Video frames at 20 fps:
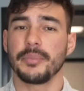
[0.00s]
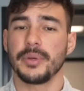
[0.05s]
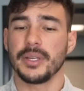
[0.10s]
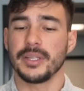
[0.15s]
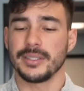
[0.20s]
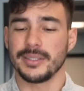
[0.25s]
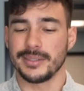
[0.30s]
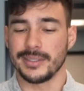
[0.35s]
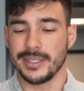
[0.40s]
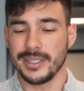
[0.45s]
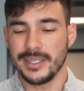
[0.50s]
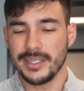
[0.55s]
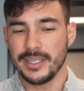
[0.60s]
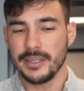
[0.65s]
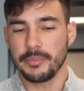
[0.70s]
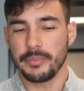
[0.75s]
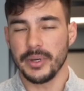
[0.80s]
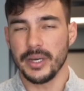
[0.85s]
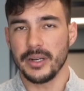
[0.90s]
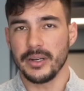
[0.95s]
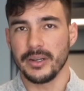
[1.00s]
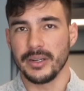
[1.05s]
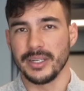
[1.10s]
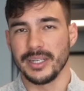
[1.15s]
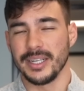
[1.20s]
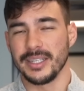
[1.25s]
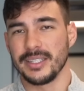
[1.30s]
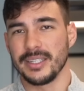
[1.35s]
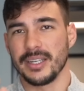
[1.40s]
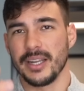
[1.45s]
because it didn't get better and
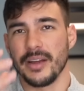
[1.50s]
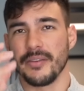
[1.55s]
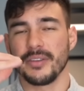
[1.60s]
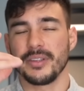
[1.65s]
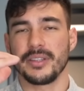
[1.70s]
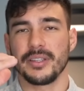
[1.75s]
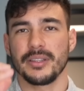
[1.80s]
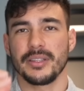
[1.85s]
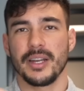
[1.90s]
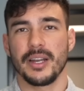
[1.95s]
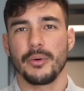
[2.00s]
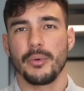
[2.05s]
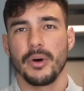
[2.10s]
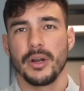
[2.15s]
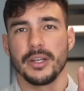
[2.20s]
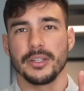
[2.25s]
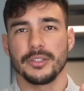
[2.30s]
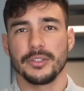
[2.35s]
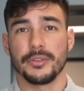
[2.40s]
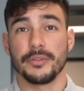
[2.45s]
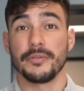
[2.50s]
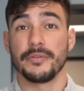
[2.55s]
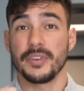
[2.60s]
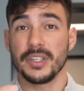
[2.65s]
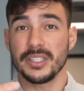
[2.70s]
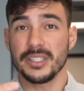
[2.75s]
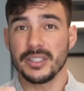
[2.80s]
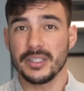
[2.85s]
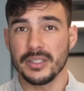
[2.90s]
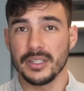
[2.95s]
I did everything that I wanted to
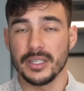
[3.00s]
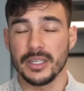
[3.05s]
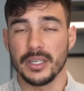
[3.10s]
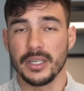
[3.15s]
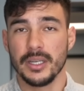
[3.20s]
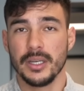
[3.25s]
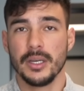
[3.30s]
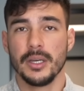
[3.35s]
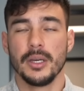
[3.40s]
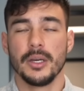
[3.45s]
physically,